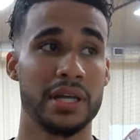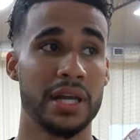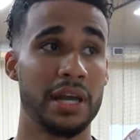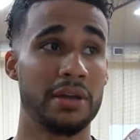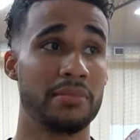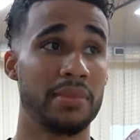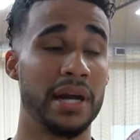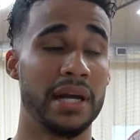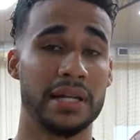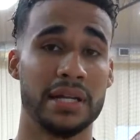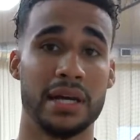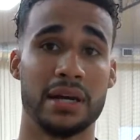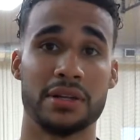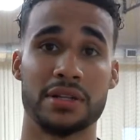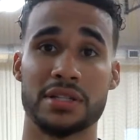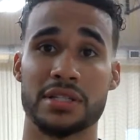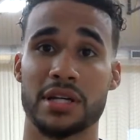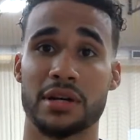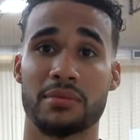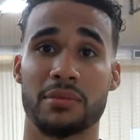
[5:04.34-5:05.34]
Came back down
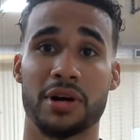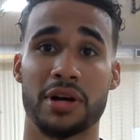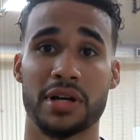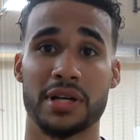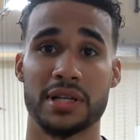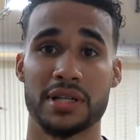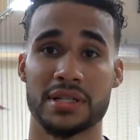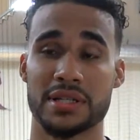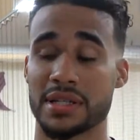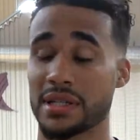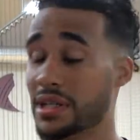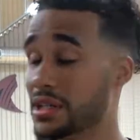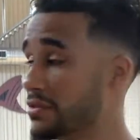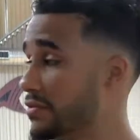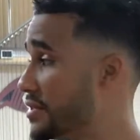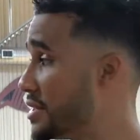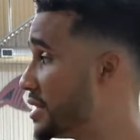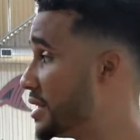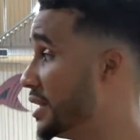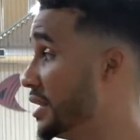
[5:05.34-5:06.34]
to San Marcos in this
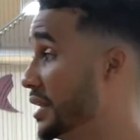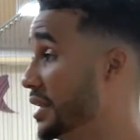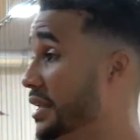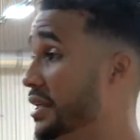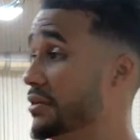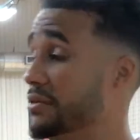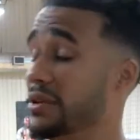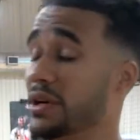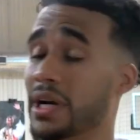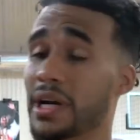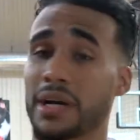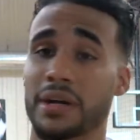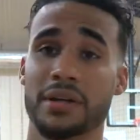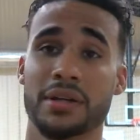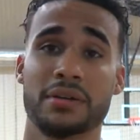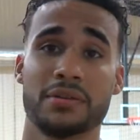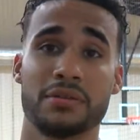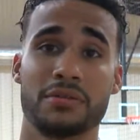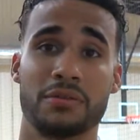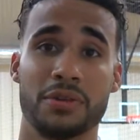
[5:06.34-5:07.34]
facility where I
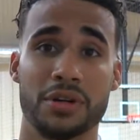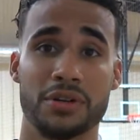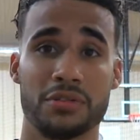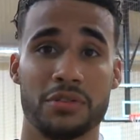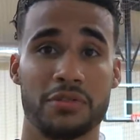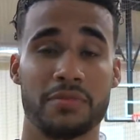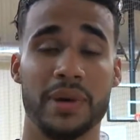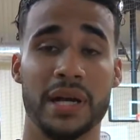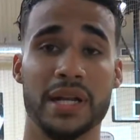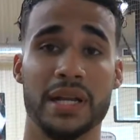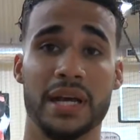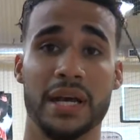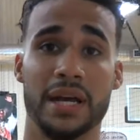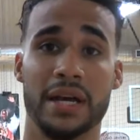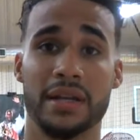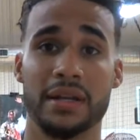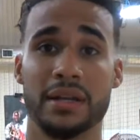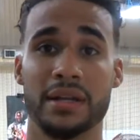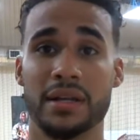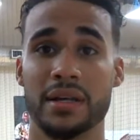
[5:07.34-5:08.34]
worked with my
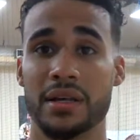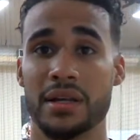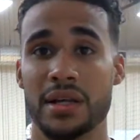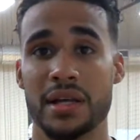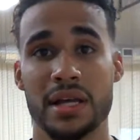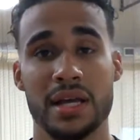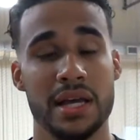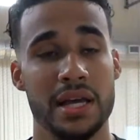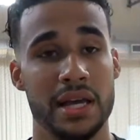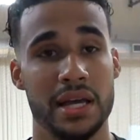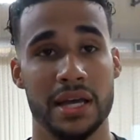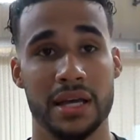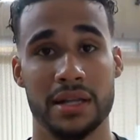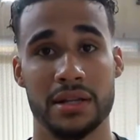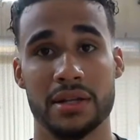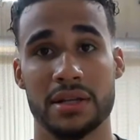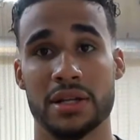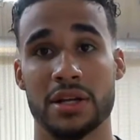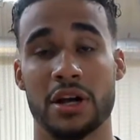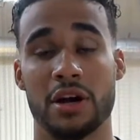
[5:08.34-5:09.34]
dad
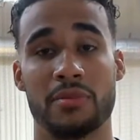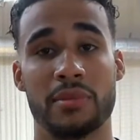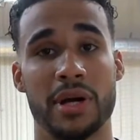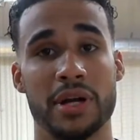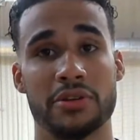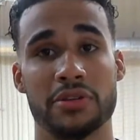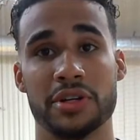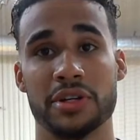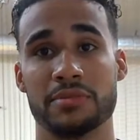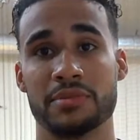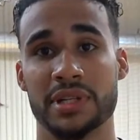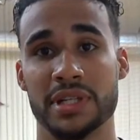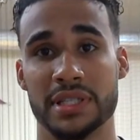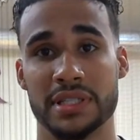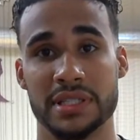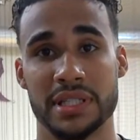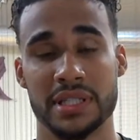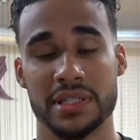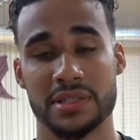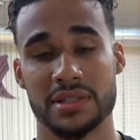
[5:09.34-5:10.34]
and did all my
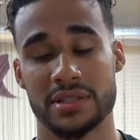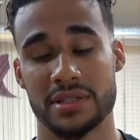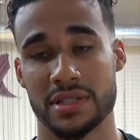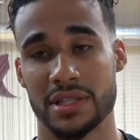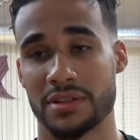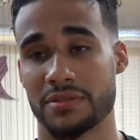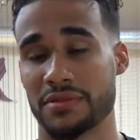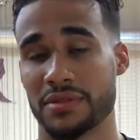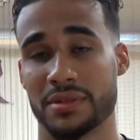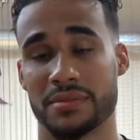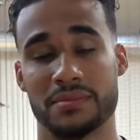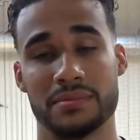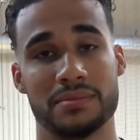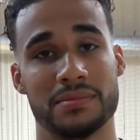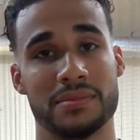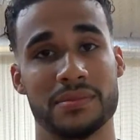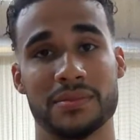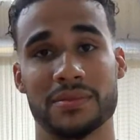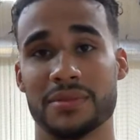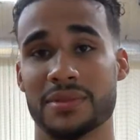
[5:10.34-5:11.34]
rehabilitation stuff, and
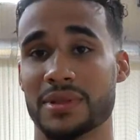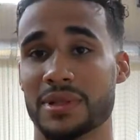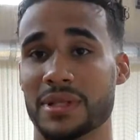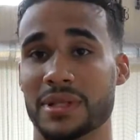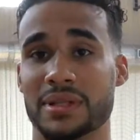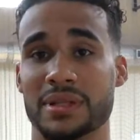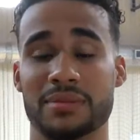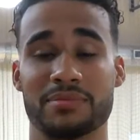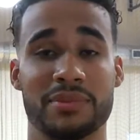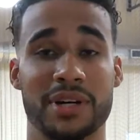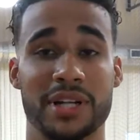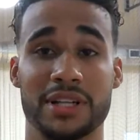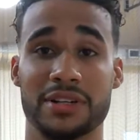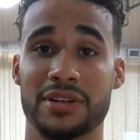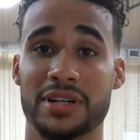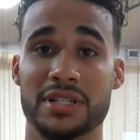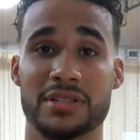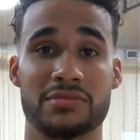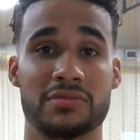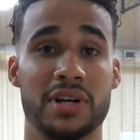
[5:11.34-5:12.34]
by the
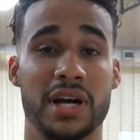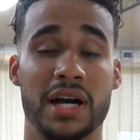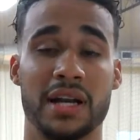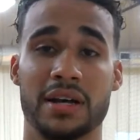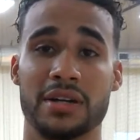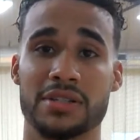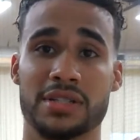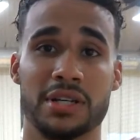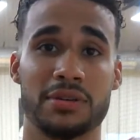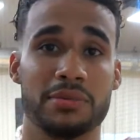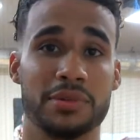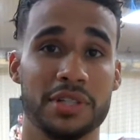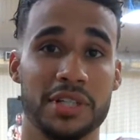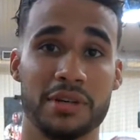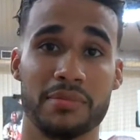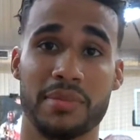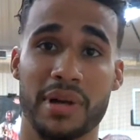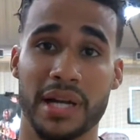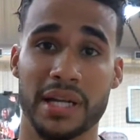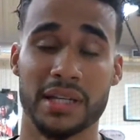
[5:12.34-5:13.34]
grace of God, I was able to
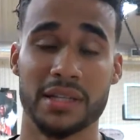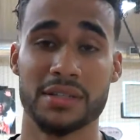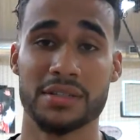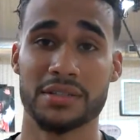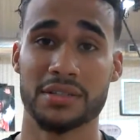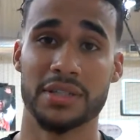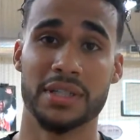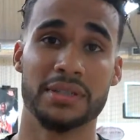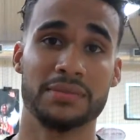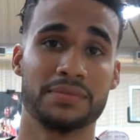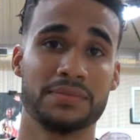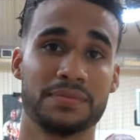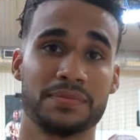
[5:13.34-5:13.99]
get back into it.